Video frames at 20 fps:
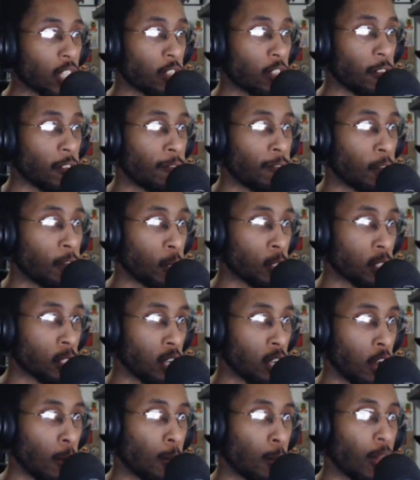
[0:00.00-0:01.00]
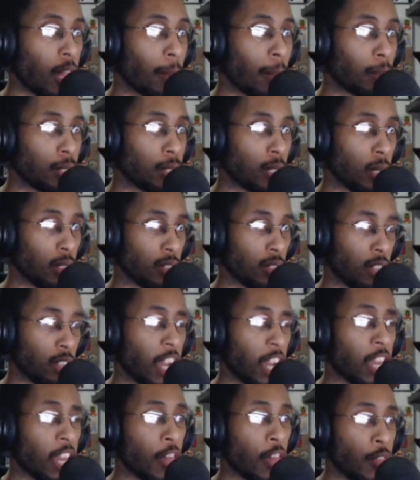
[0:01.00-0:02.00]
I watched the first couple
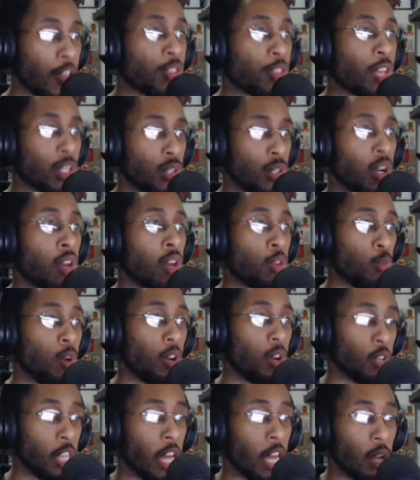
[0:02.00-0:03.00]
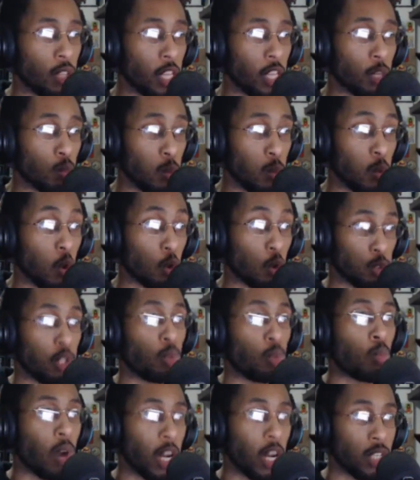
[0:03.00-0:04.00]
episodes of that. I think that's another one that like we
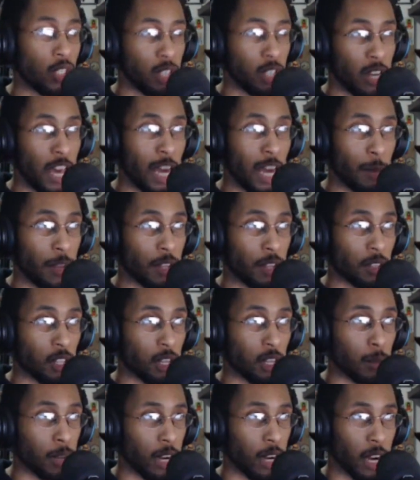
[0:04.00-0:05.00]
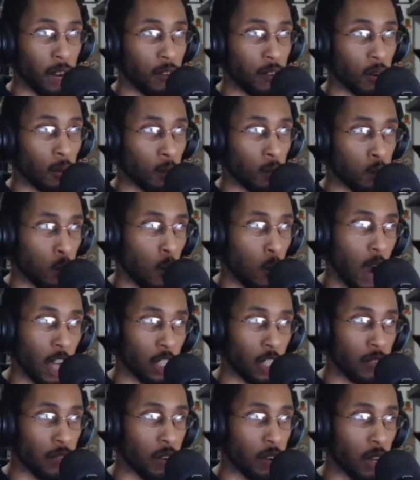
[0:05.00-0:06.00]
only watched in Anime Club and I never
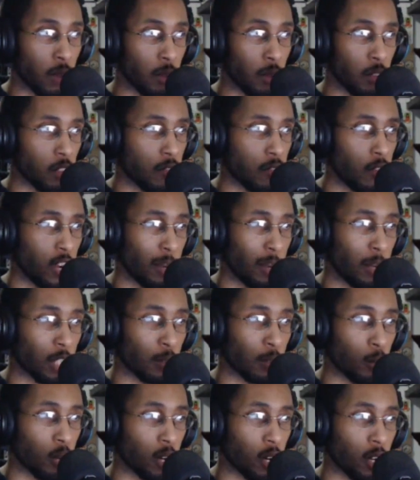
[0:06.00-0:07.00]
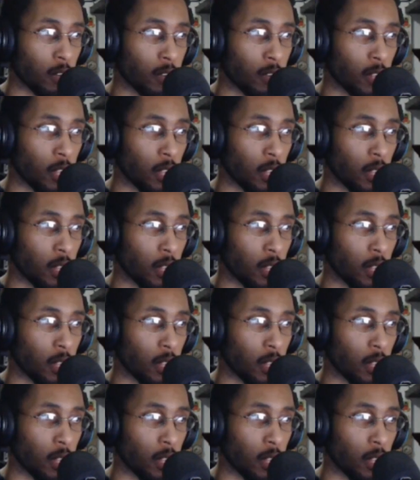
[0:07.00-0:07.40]
watched very much more of.